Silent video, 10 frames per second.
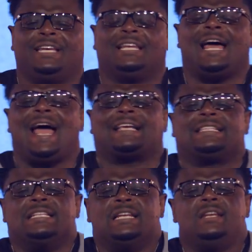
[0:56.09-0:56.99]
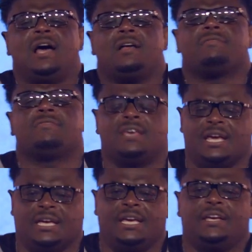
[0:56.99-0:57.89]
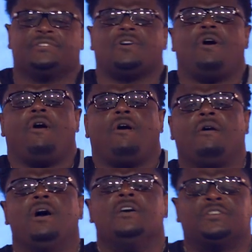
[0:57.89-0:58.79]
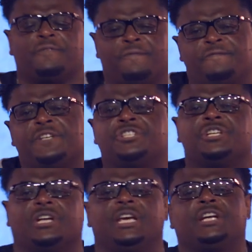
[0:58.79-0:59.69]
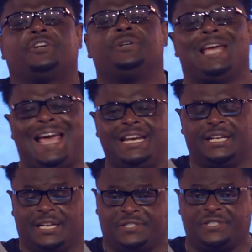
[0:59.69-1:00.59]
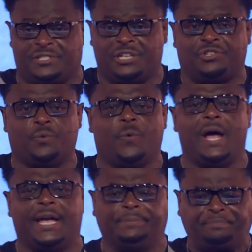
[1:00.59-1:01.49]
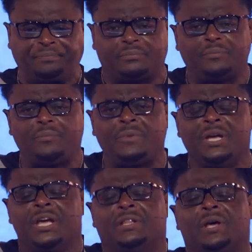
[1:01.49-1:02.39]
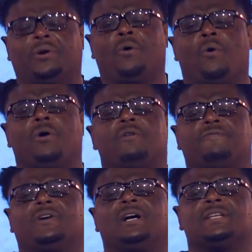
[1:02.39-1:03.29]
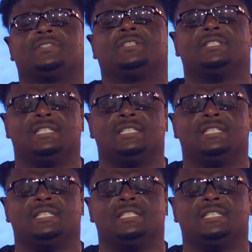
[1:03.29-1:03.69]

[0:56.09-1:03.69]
He lacks nothing. He is all sufficient. He created us in such a way that in order for us to